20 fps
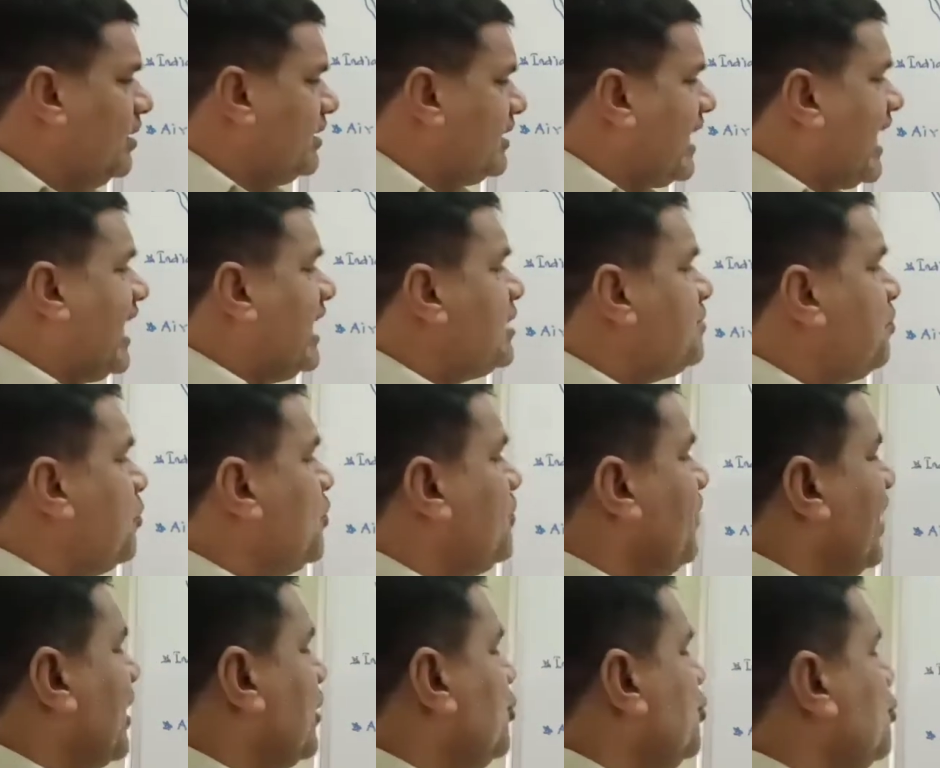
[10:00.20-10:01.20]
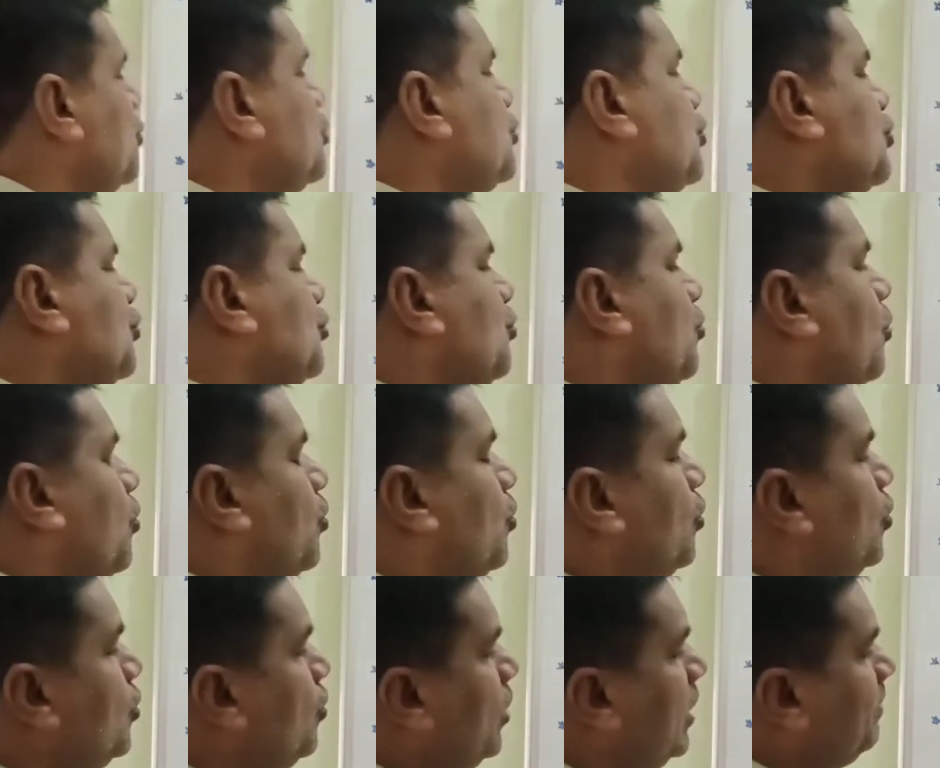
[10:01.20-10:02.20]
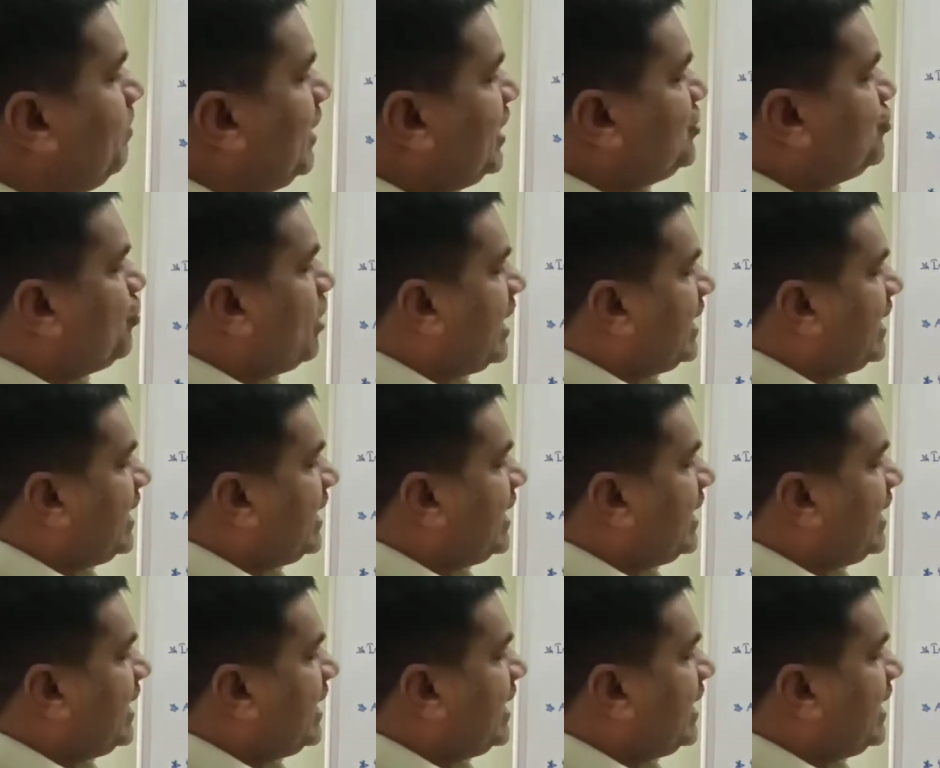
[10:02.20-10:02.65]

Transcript: transport were used to go one place to